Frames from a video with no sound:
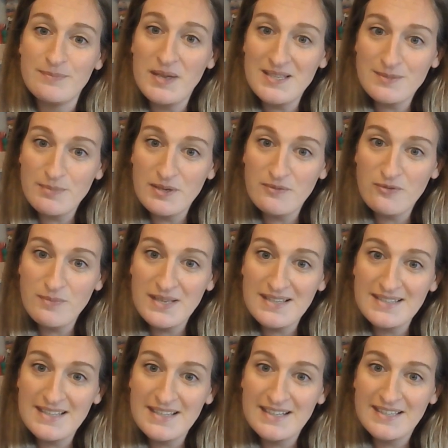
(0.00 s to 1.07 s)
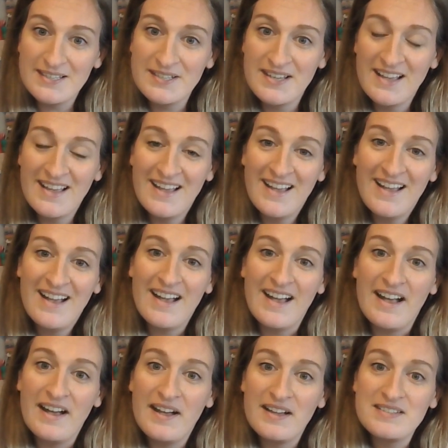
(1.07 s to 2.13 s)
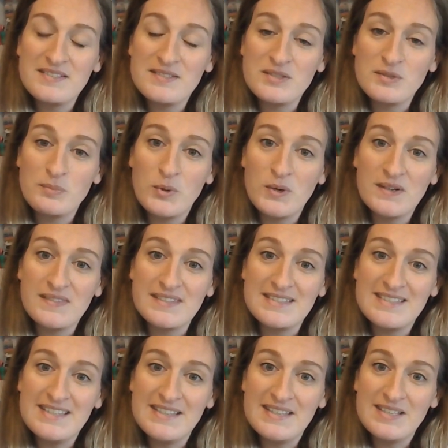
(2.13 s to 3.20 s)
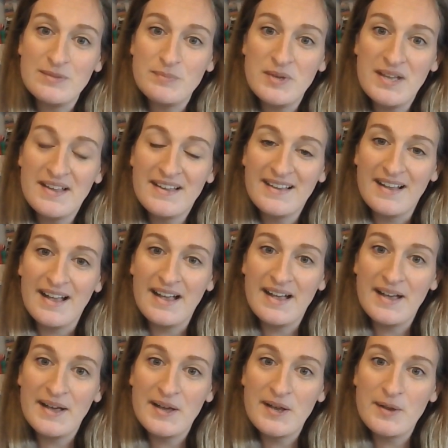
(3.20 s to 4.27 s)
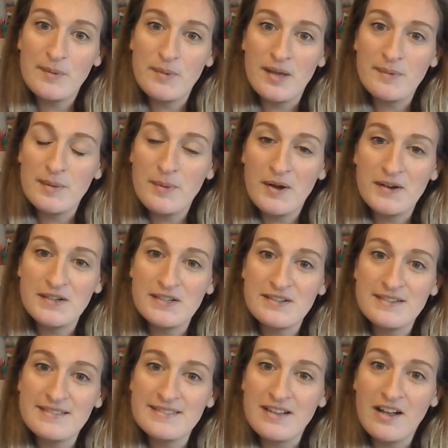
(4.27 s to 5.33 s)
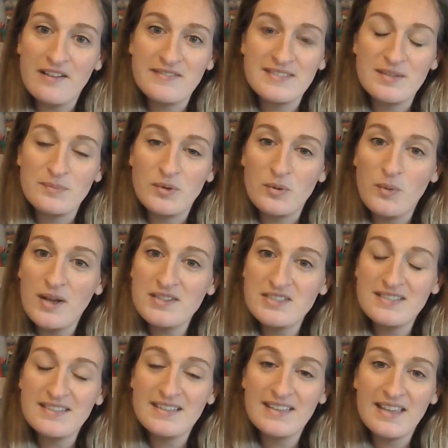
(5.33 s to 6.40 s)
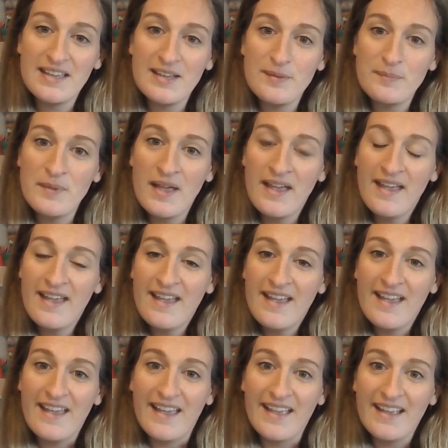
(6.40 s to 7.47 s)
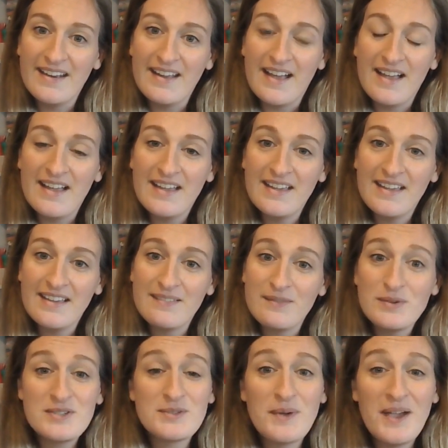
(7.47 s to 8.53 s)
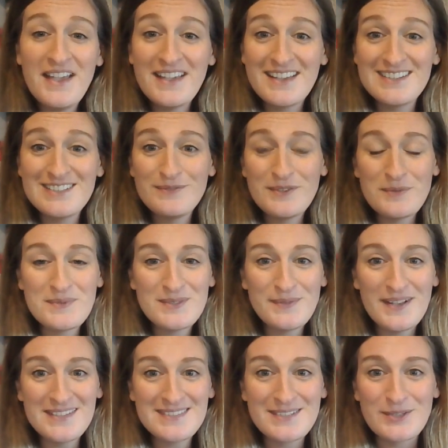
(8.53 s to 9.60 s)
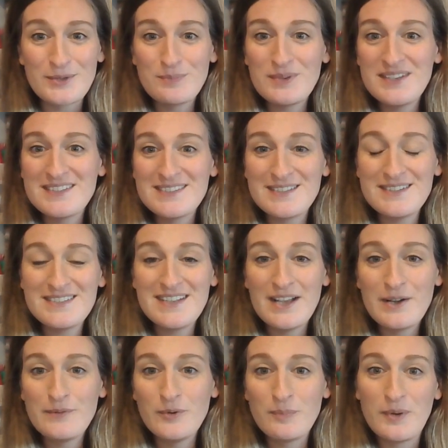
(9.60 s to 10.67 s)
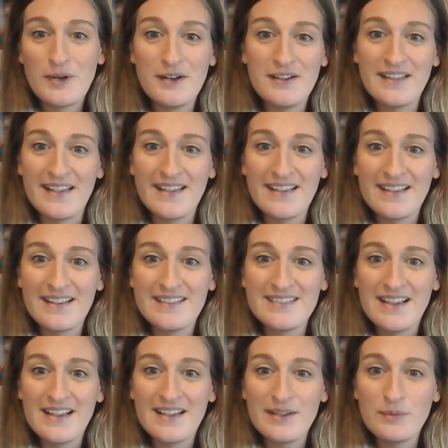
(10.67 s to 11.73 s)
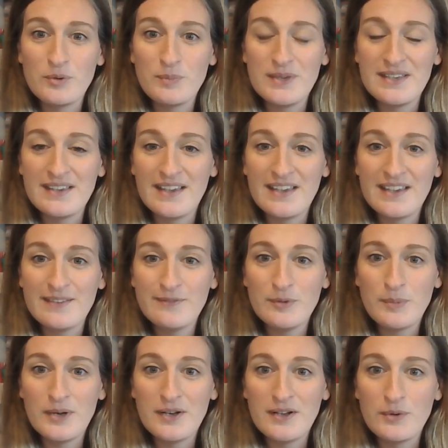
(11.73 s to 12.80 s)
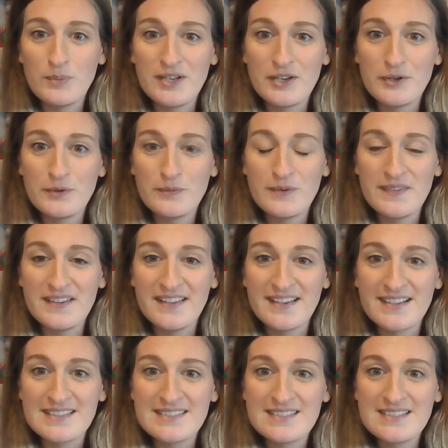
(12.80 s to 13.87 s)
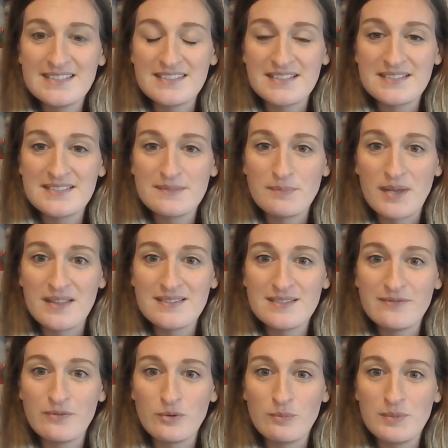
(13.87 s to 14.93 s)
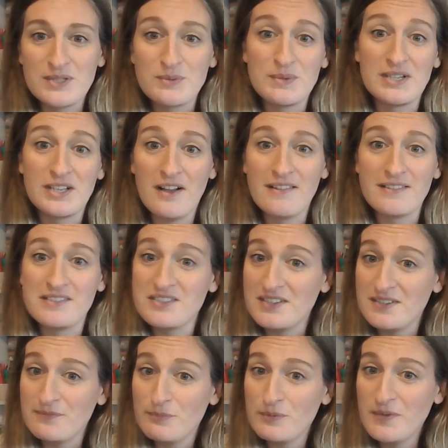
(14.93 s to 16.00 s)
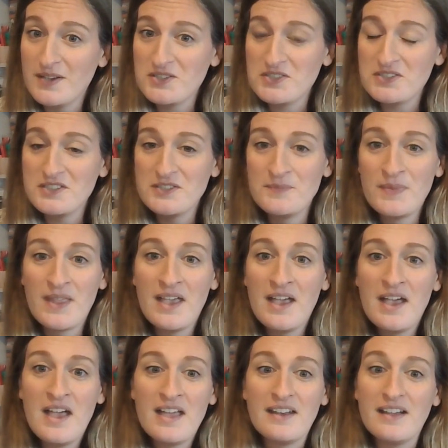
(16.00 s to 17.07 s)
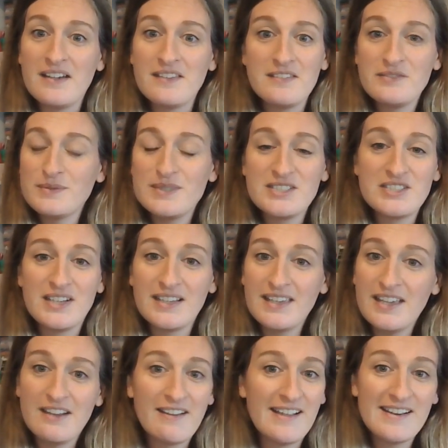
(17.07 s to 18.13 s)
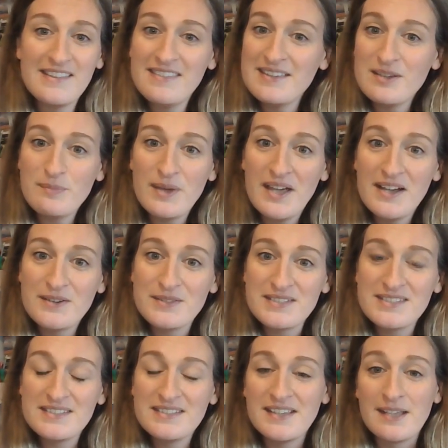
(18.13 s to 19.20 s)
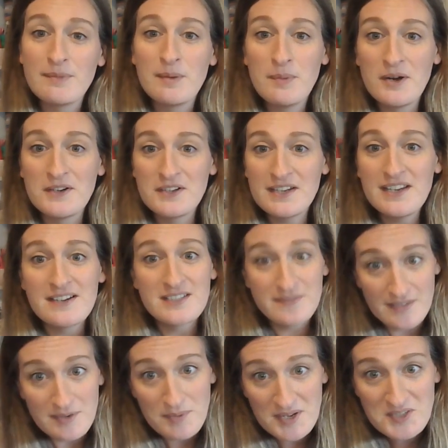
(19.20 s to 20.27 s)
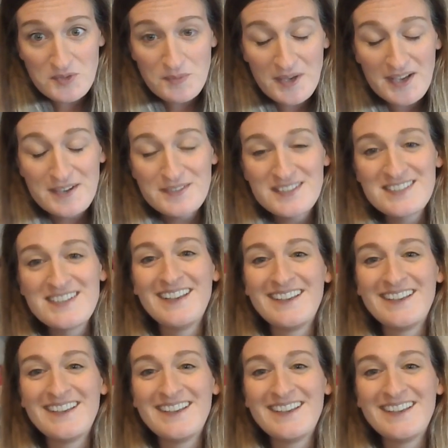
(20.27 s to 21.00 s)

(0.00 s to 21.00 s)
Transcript: best Beaver bandana to support the team. And my partner is off somewhere watching the game. Which is why I get to film this Flosstube, because there's now football and I will be a football widow for the next 6 months for between college and professional, neither of which I care anything about and my partner cares very much about.